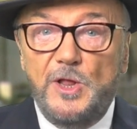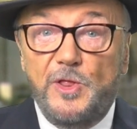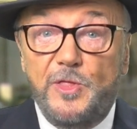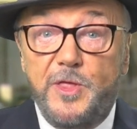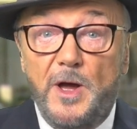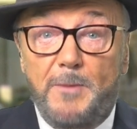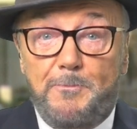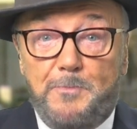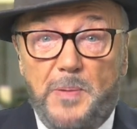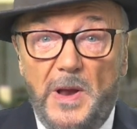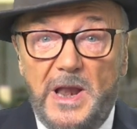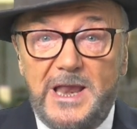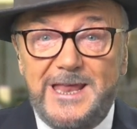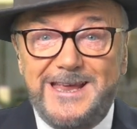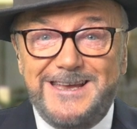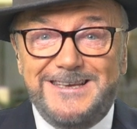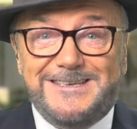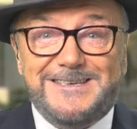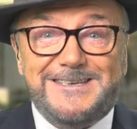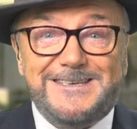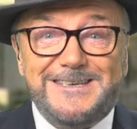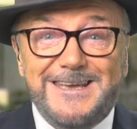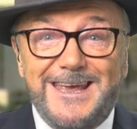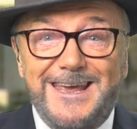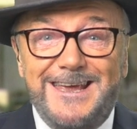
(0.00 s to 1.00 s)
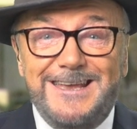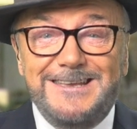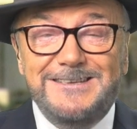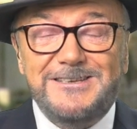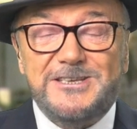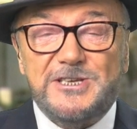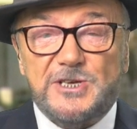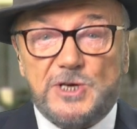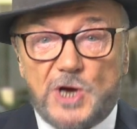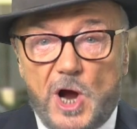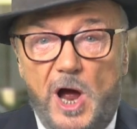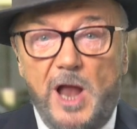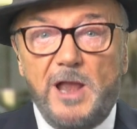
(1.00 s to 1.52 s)
The police in
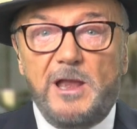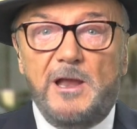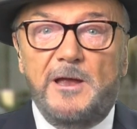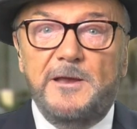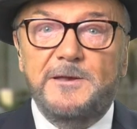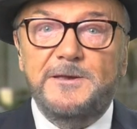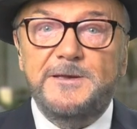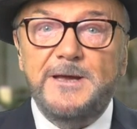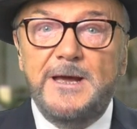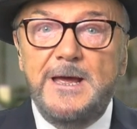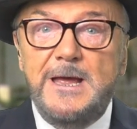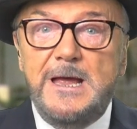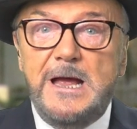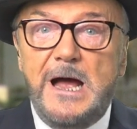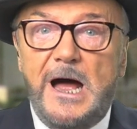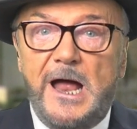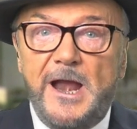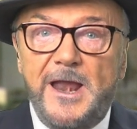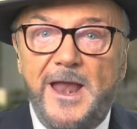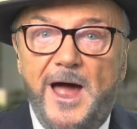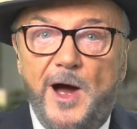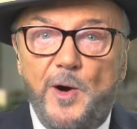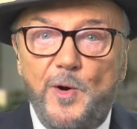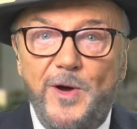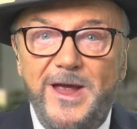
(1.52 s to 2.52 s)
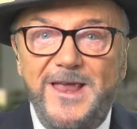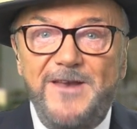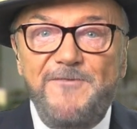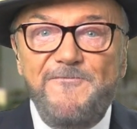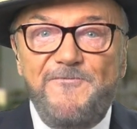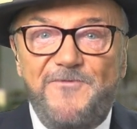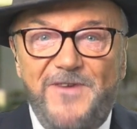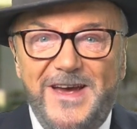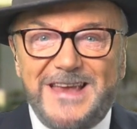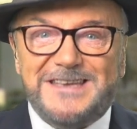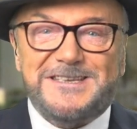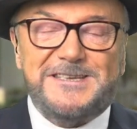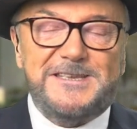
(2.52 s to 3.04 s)
Scotland are now
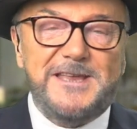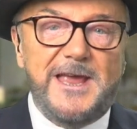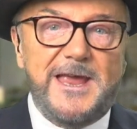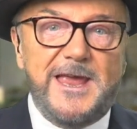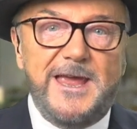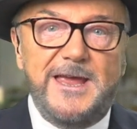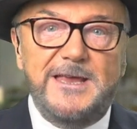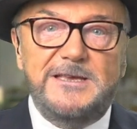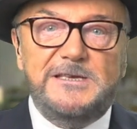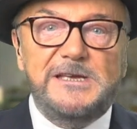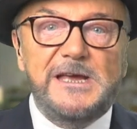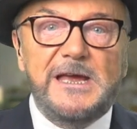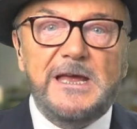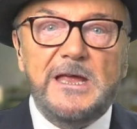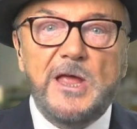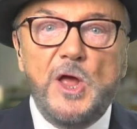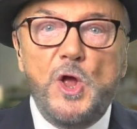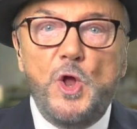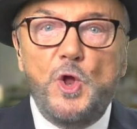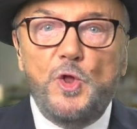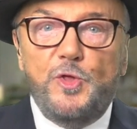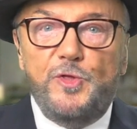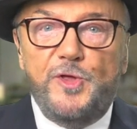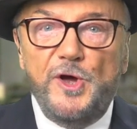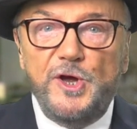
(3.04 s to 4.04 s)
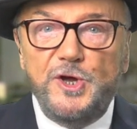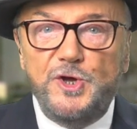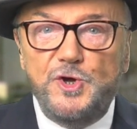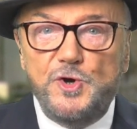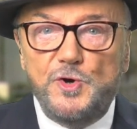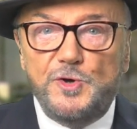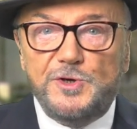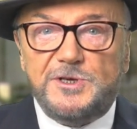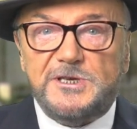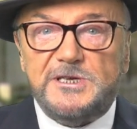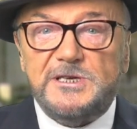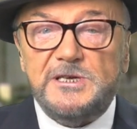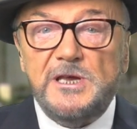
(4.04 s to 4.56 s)
investigating the
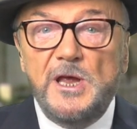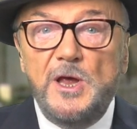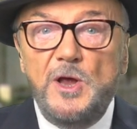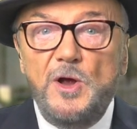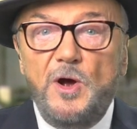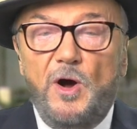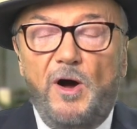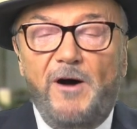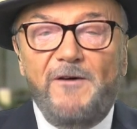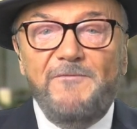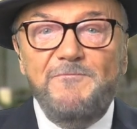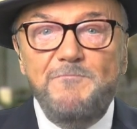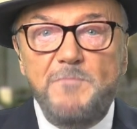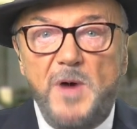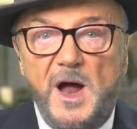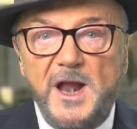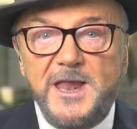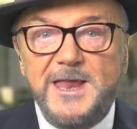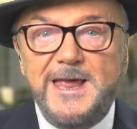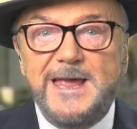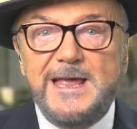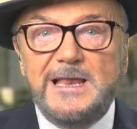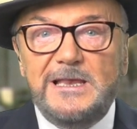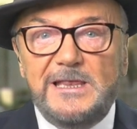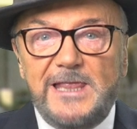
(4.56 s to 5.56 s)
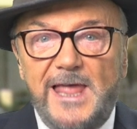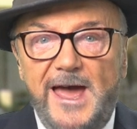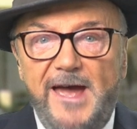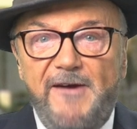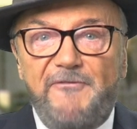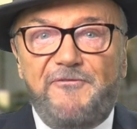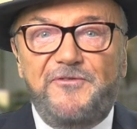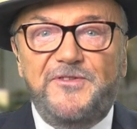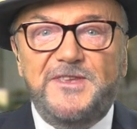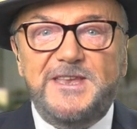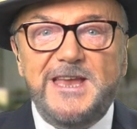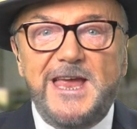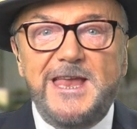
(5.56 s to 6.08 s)
use of money
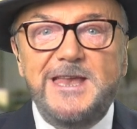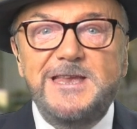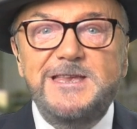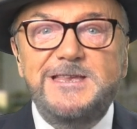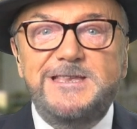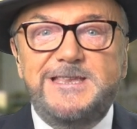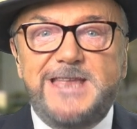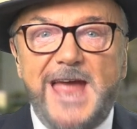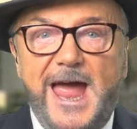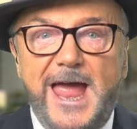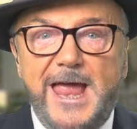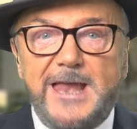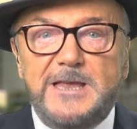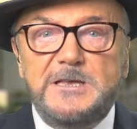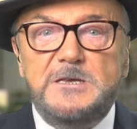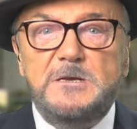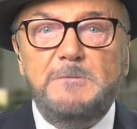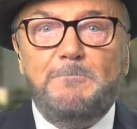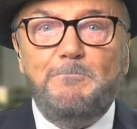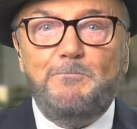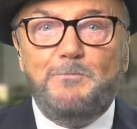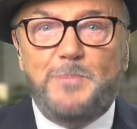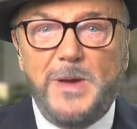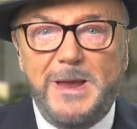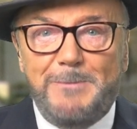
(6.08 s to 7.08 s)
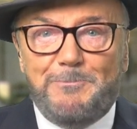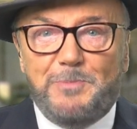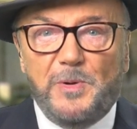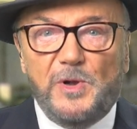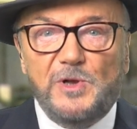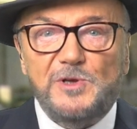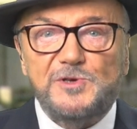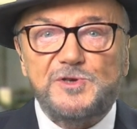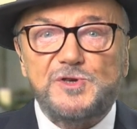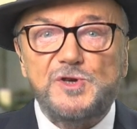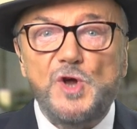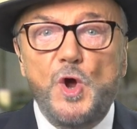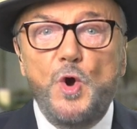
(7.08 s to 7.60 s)
left in dead
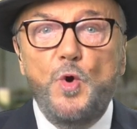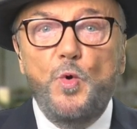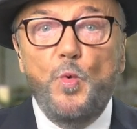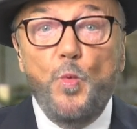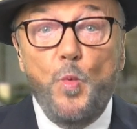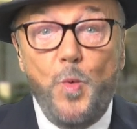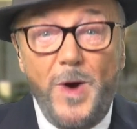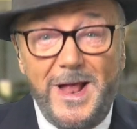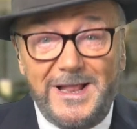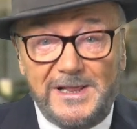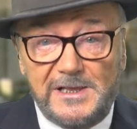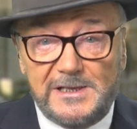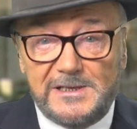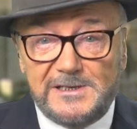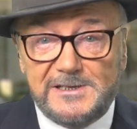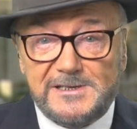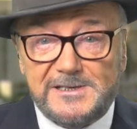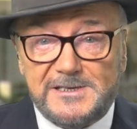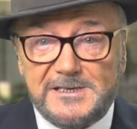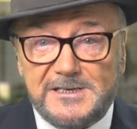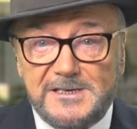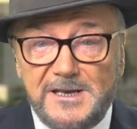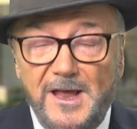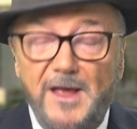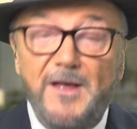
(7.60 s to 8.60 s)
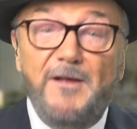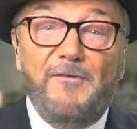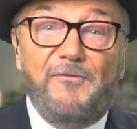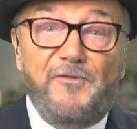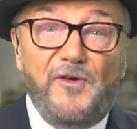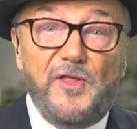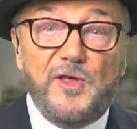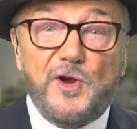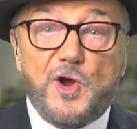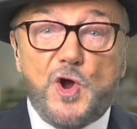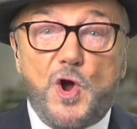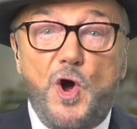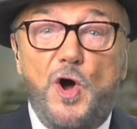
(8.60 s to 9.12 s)
people's wills
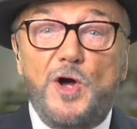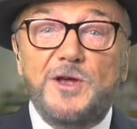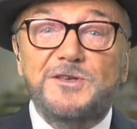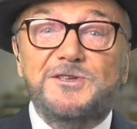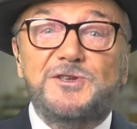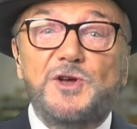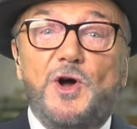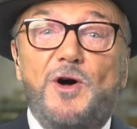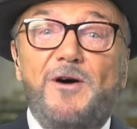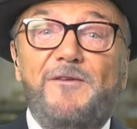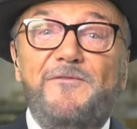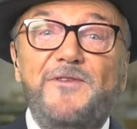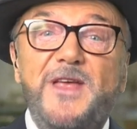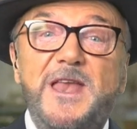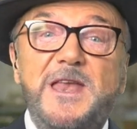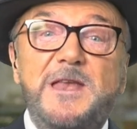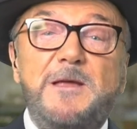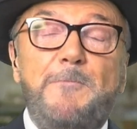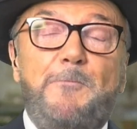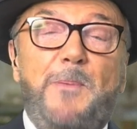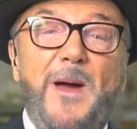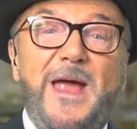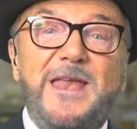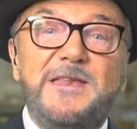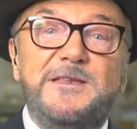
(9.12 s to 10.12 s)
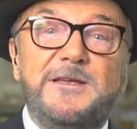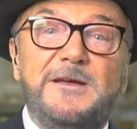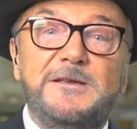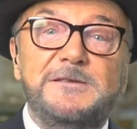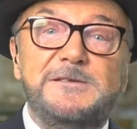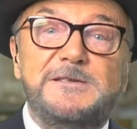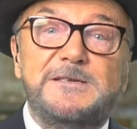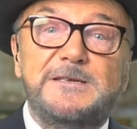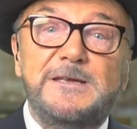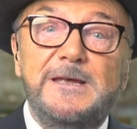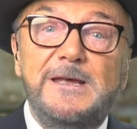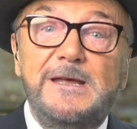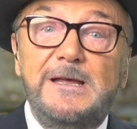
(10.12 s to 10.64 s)
for the cause of
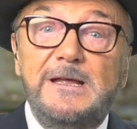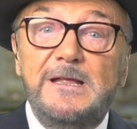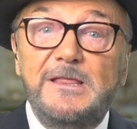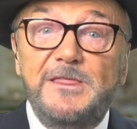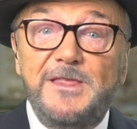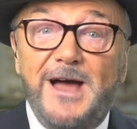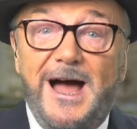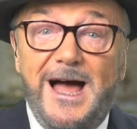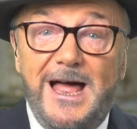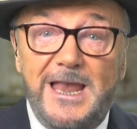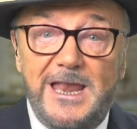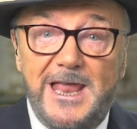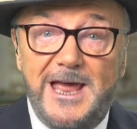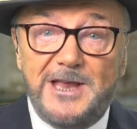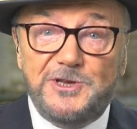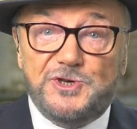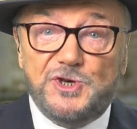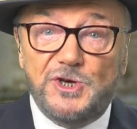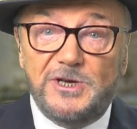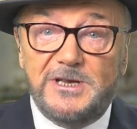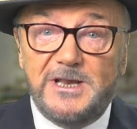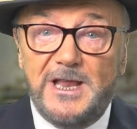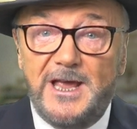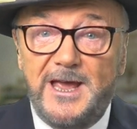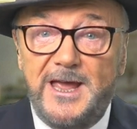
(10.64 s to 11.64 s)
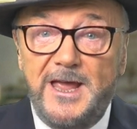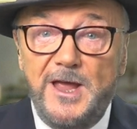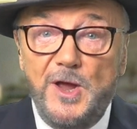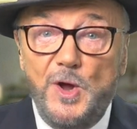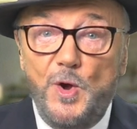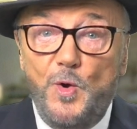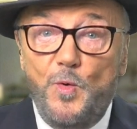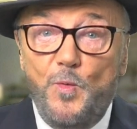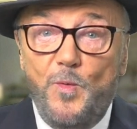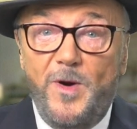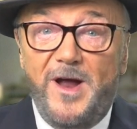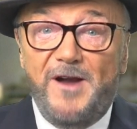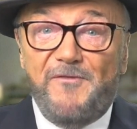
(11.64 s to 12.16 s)
independence that allegedly
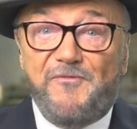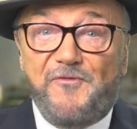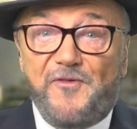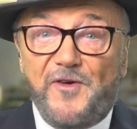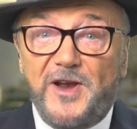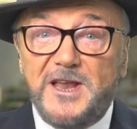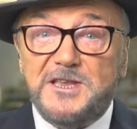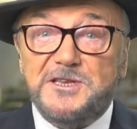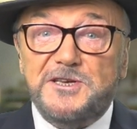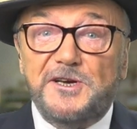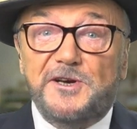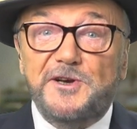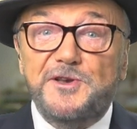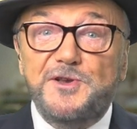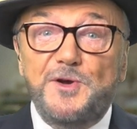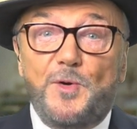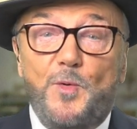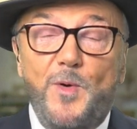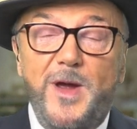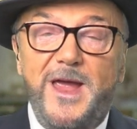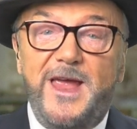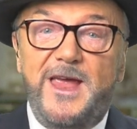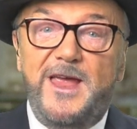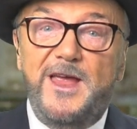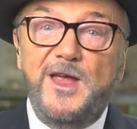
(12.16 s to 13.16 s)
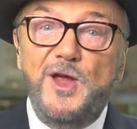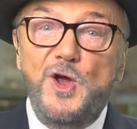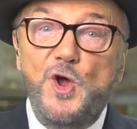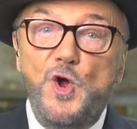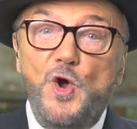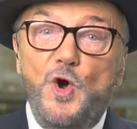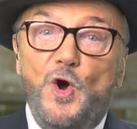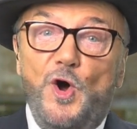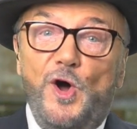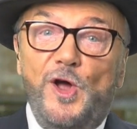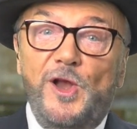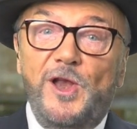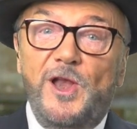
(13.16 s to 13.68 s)
were frittered away
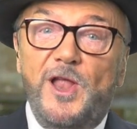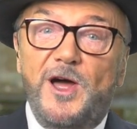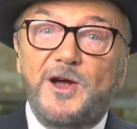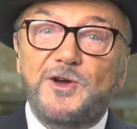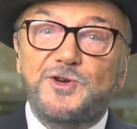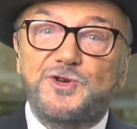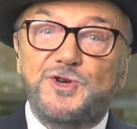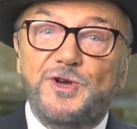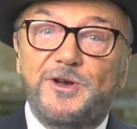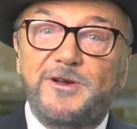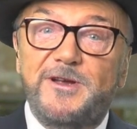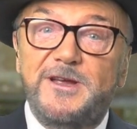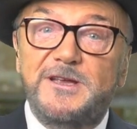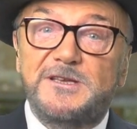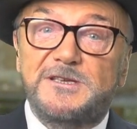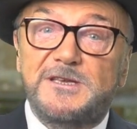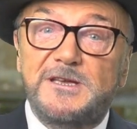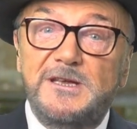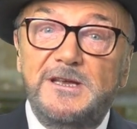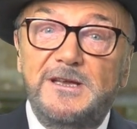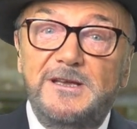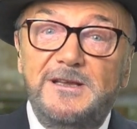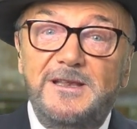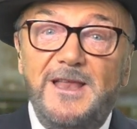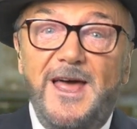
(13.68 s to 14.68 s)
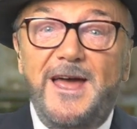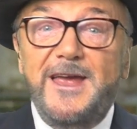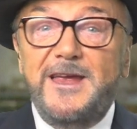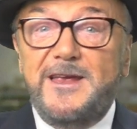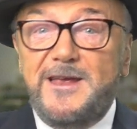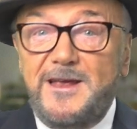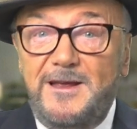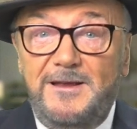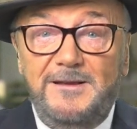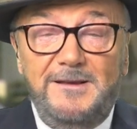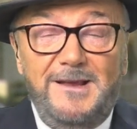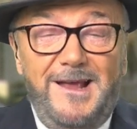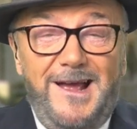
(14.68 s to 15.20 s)
on luxuries
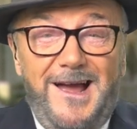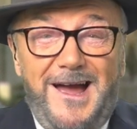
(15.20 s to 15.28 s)
like,